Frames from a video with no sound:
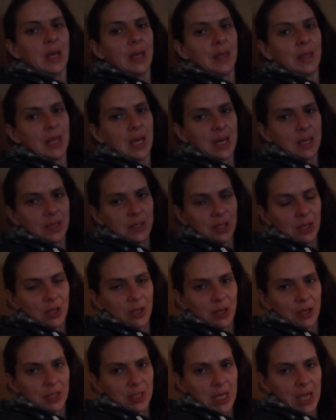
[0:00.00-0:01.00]
And that,
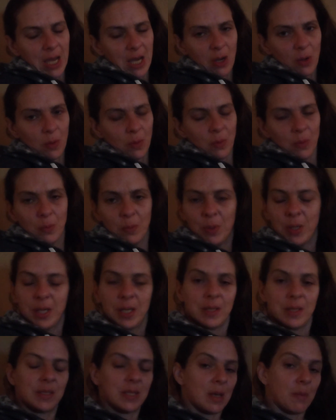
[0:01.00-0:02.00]
sir, is how,
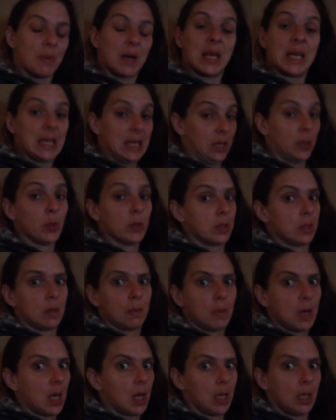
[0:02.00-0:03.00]
when somebody kills
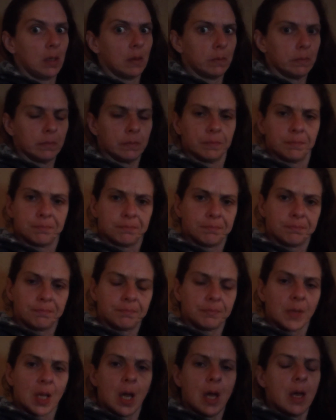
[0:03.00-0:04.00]
somebody,
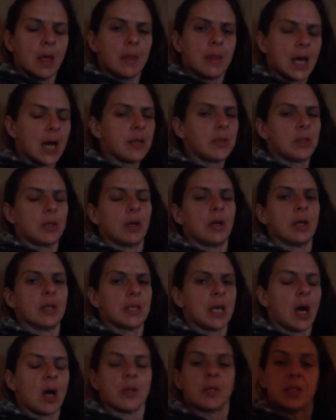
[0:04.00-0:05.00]
that, sir,
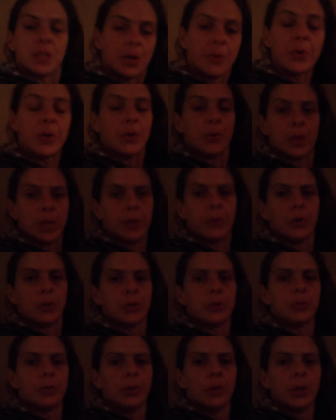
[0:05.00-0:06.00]
is how serial
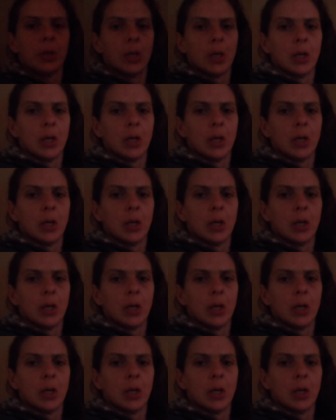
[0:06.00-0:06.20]
killers,